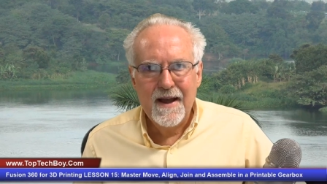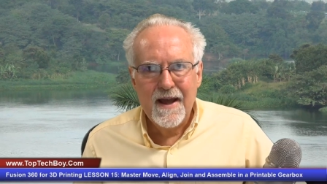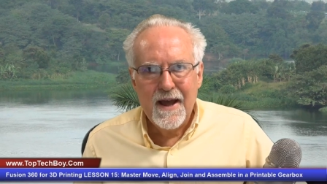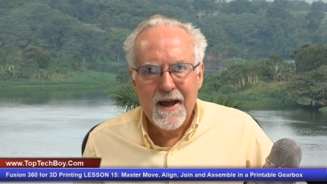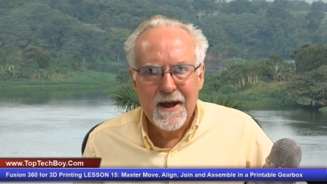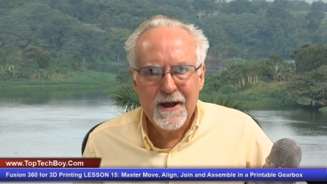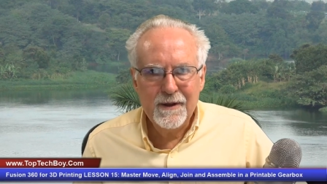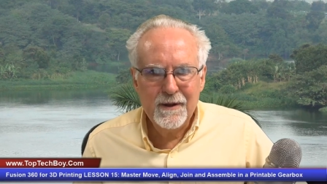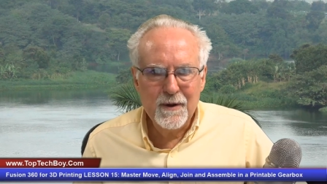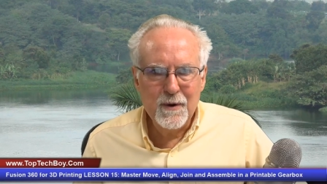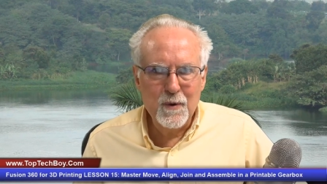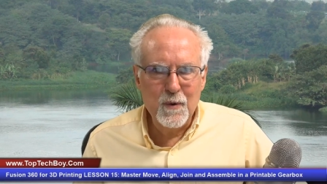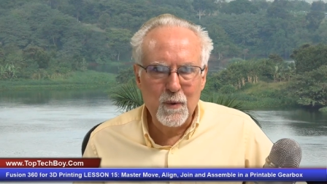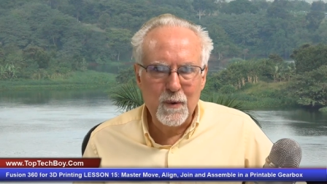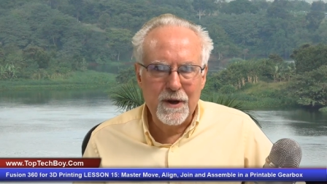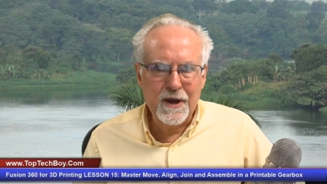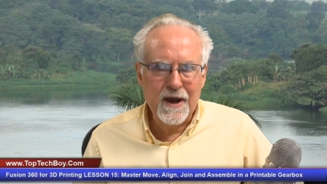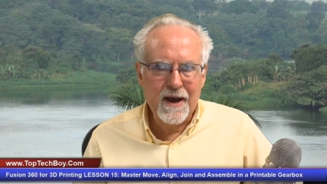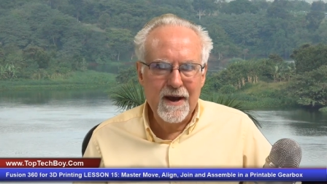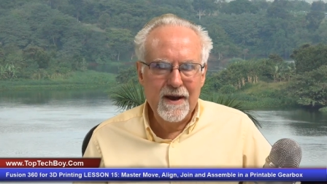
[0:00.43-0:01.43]
Hello,
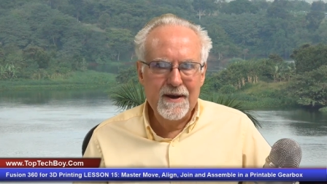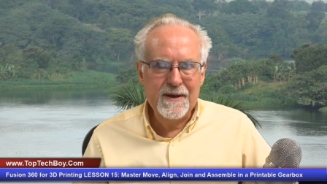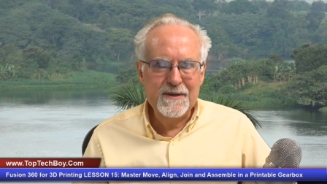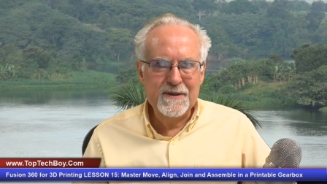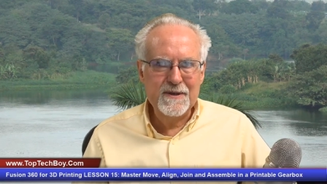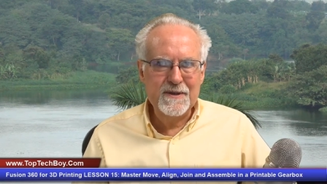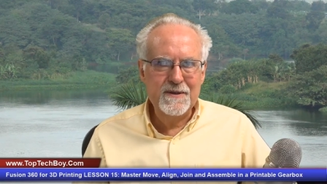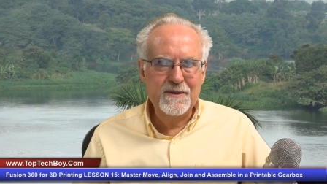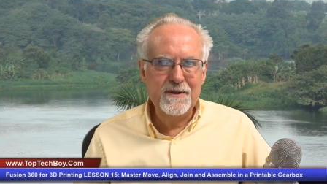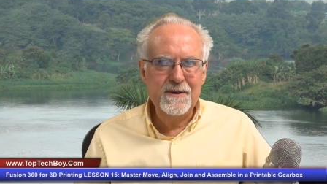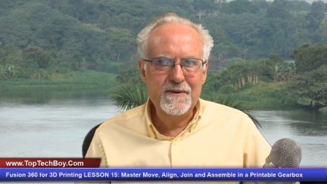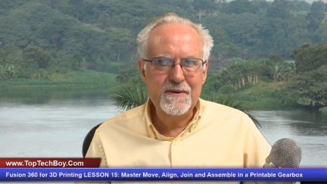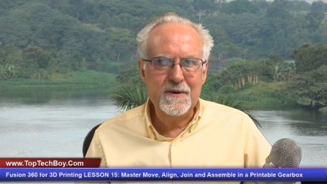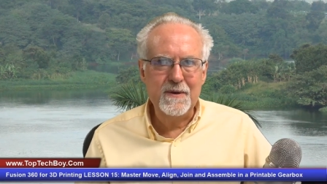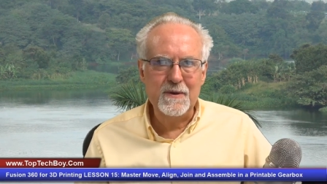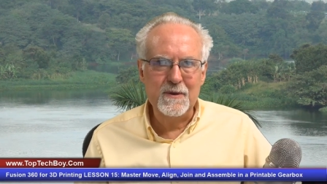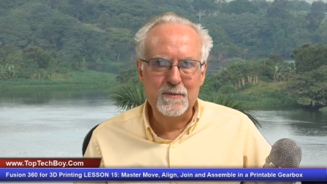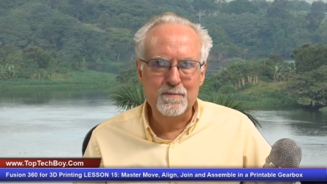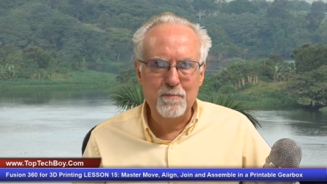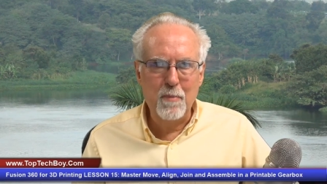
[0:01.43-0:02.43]
guys. This
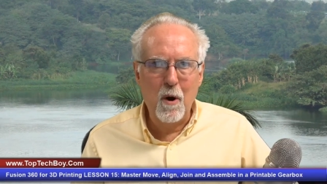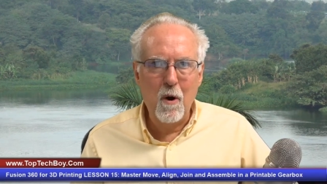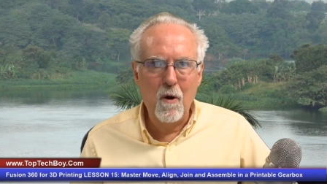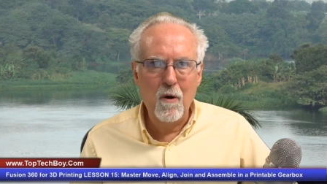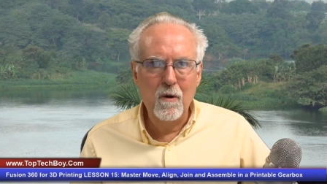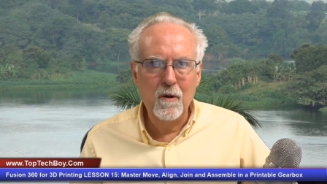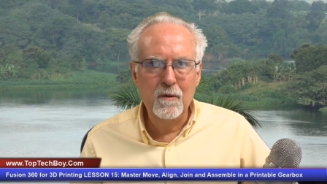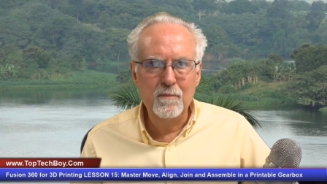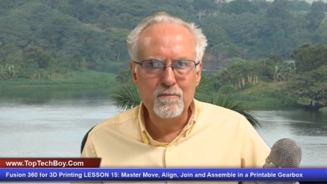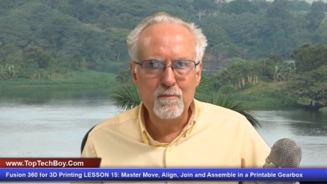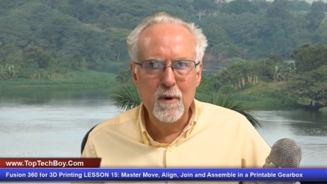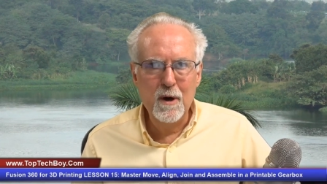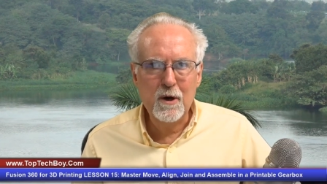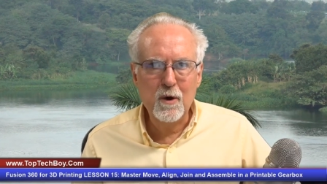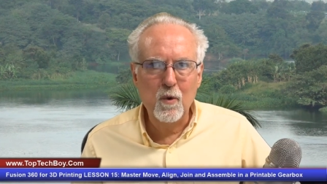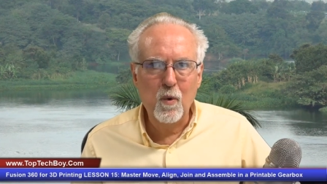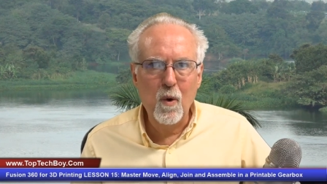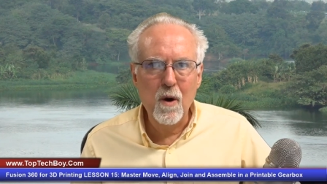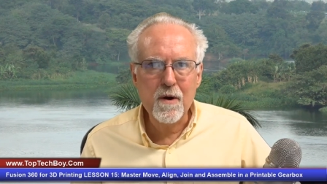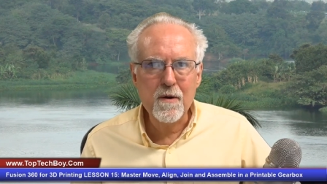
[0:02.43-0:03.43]
is Paul
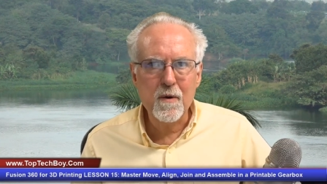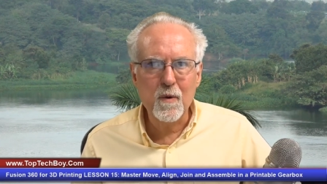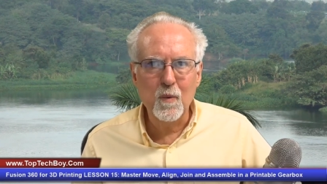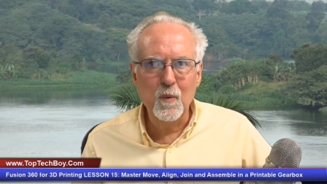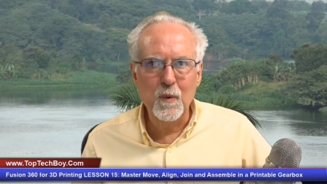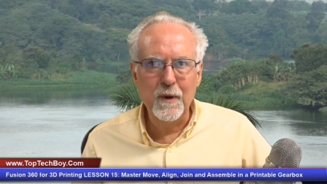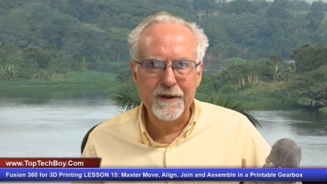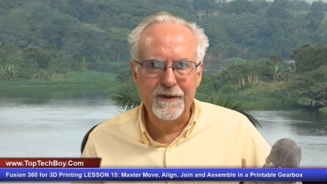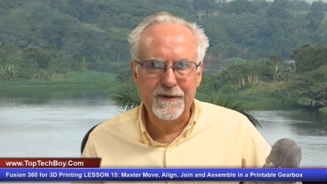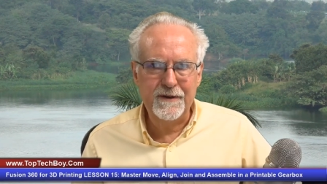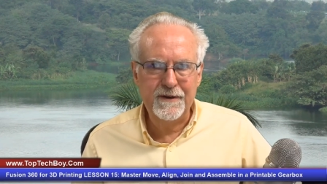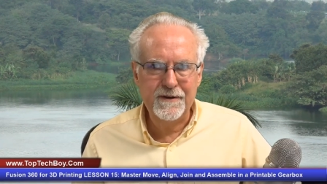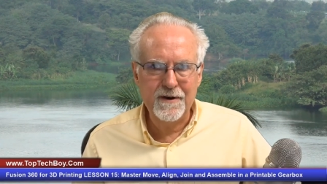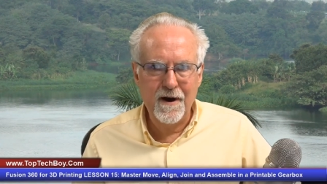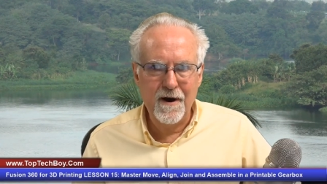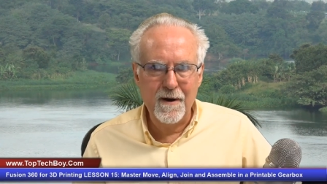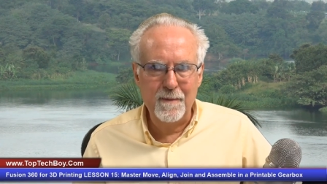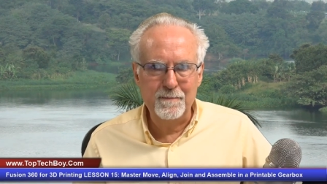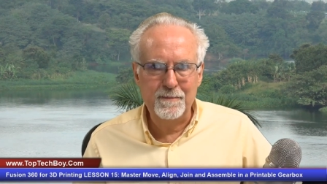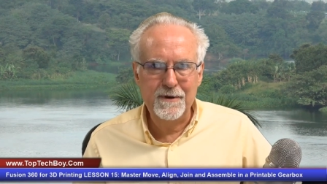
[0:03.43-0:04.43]
McWhorter with
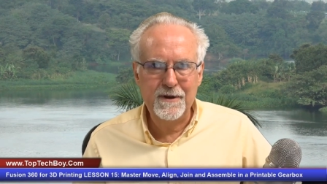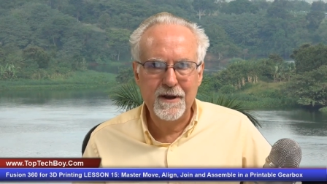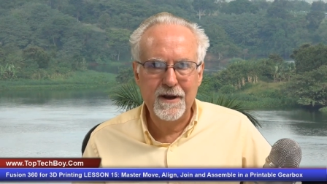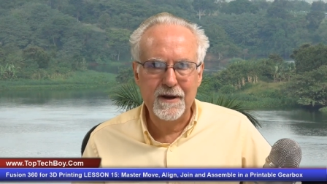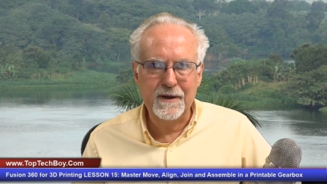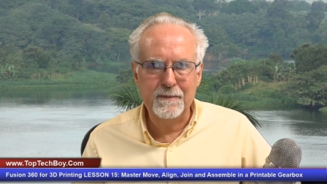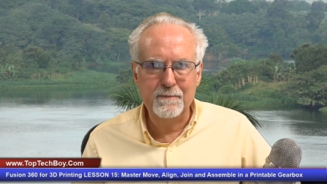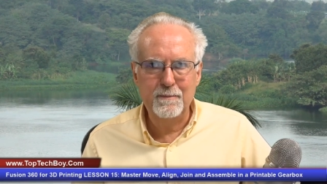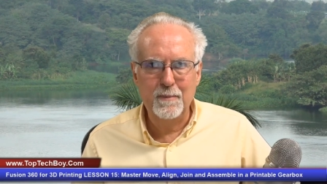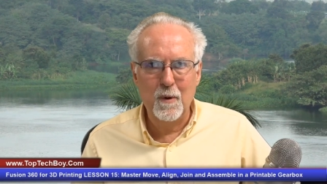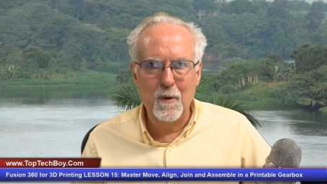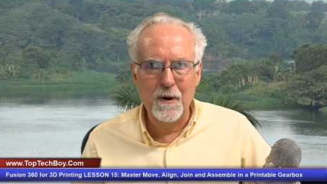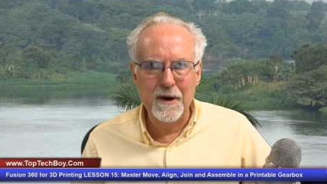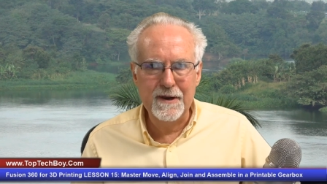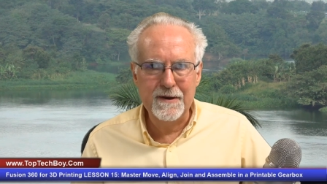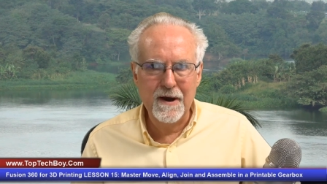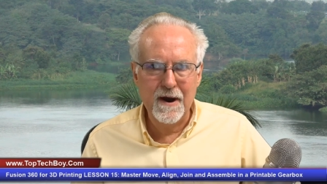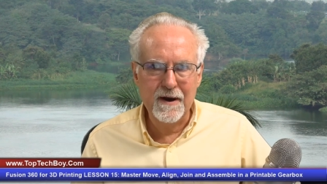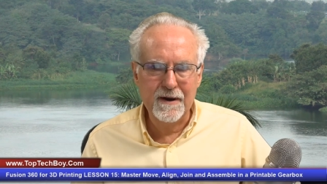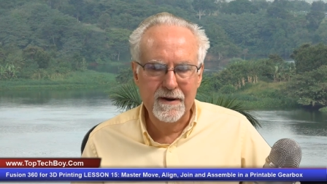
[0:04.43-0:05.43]

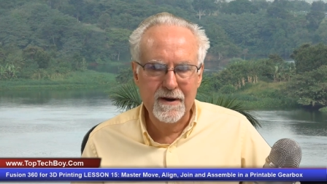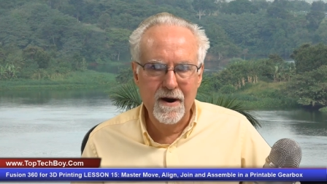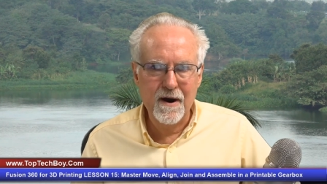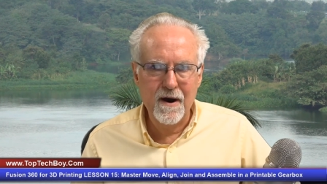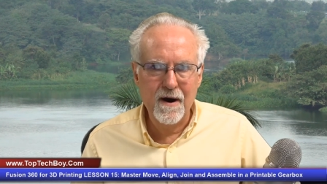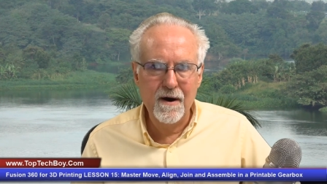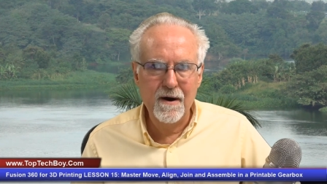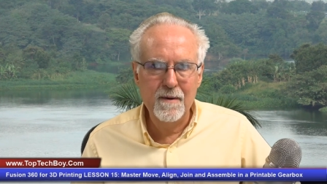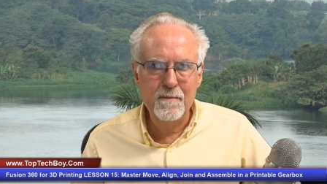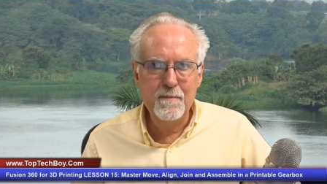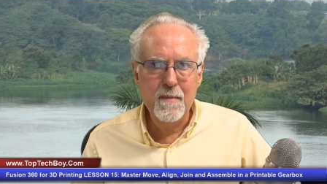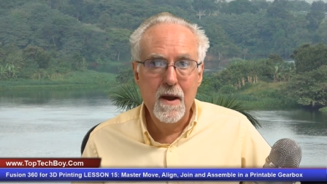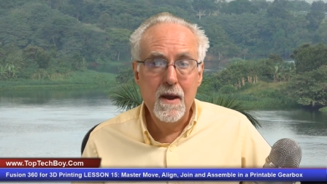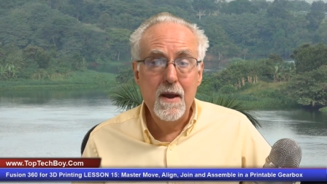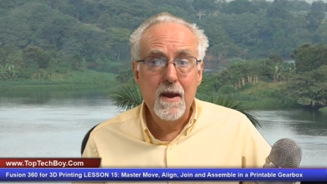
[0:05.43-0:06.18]
TopTechBoy.com,